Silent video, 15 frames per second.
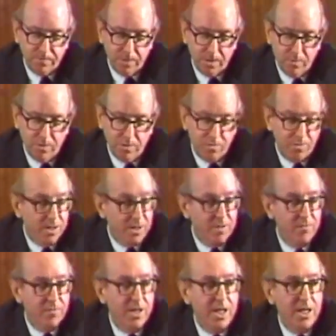which really
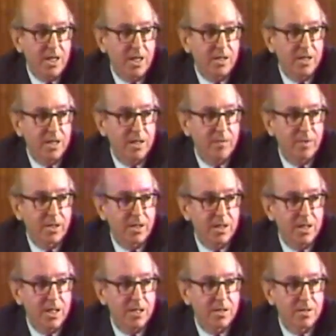invite economic
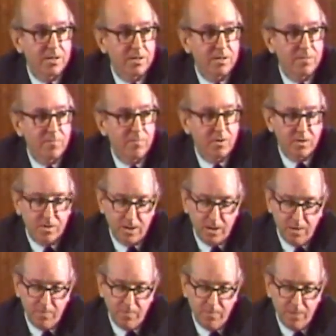analysis because
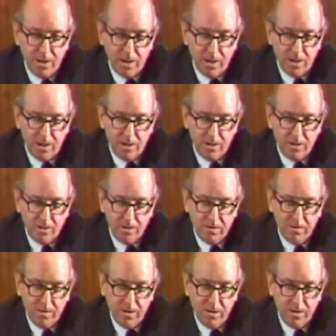they
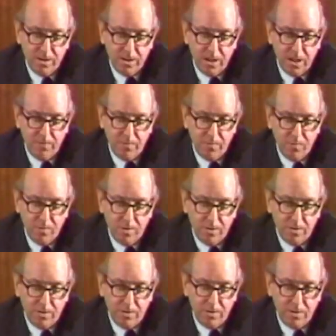set
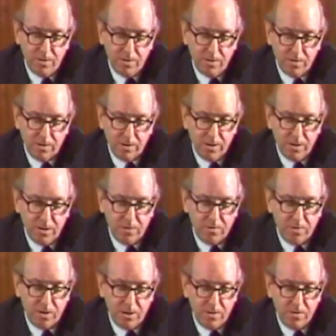forth
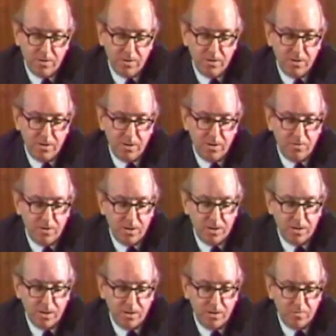considerations that are
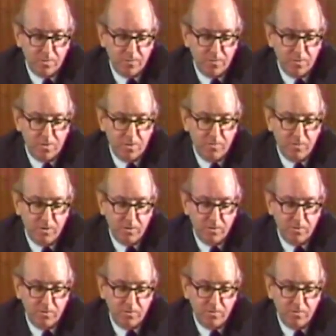easily referable
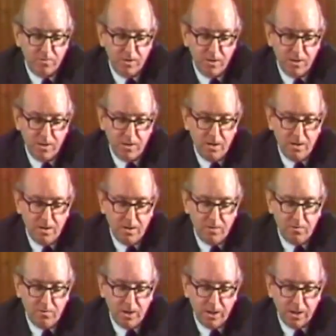
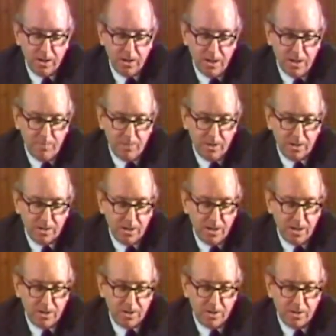to economics. And
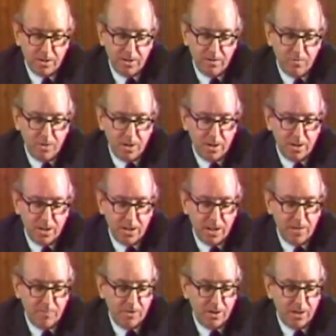I'll just give one
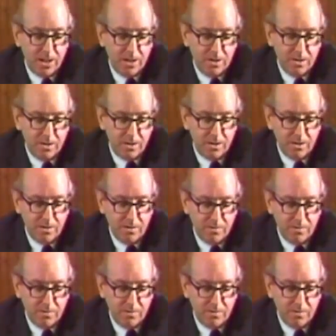example, and that's the